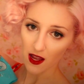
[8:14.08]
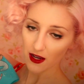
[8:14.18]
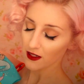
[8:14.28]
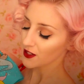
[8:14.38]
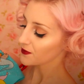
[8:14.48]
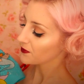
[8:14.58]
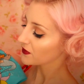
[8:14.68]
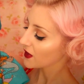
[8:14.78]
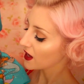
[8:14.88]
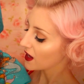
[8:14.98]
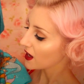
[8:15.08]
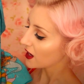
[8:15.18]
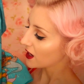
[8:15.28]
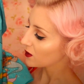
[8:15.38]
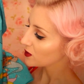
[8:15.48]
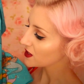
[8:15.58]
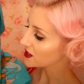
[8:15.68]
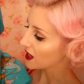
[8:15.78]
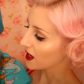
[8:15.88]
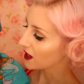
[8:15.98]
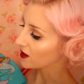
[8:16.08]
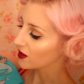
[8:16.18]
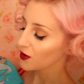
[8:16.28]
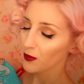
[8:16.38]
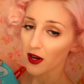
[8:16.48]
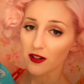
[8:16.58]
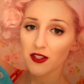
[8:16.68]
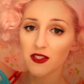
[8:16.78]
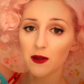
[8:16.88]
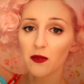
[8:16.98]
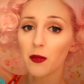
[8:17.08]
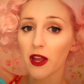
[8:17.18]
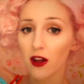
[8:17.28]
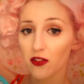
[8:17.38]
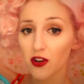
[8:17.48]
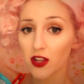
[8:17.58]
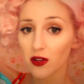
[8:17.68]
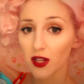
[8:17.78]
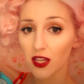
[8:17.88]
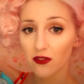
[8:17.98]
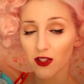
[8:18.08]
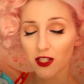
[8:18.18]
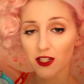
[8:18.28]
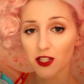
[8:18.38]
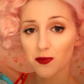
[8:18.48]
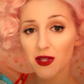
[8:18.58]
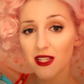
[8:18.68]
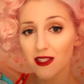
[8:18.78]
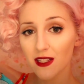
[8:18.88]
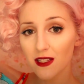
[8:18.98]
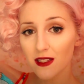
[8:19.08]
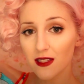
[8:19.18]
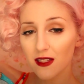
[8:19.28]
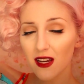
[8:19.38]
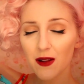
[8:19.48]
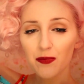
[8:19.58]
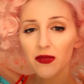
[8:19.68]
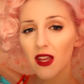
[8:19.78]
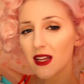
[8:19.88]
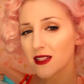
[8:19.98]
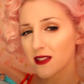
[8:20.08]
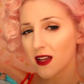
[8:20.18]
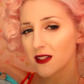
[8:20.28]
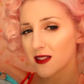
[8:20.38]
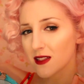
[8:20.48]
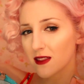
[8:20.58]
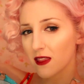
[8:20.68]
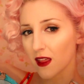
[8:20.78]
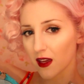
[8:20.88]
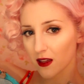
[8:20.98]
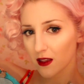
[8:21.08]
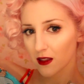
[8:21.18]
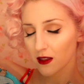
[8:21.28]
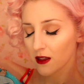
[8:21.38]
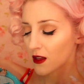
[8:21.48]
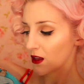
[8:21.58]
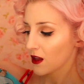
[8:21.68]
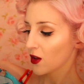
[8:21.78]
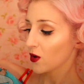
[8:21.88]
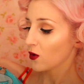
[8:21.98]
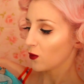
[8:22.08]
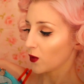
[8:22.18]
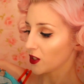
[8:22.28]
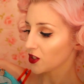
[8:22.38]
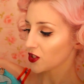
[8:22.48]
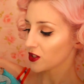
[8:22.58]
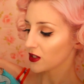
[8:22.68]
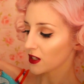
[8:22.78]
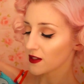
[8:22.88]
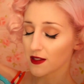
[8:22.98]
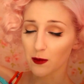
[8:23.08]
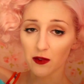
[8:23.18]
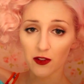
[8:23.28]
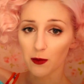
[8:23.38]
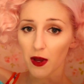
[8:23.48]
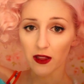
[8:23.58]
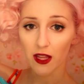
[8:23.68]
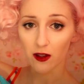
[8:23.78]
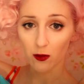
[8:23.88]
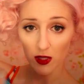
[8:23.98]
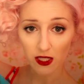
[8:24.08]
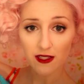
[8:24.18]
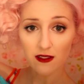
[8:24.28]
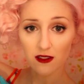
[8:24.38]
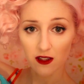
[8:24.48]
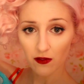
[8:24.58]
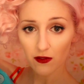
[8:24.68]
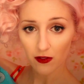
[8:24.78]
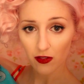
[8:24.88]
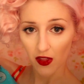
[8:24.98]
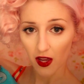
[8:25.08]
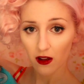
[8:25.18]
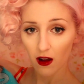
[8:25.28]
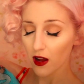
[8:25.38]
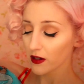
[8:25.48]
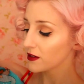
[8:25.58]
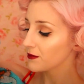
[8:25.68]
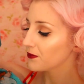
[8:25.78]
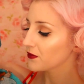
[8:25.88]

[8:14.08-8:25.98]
lined, and I will say, compared to some of my other Unique Vintage pieces, it's not as thick, which some of you might like a really stiff, thick cotton.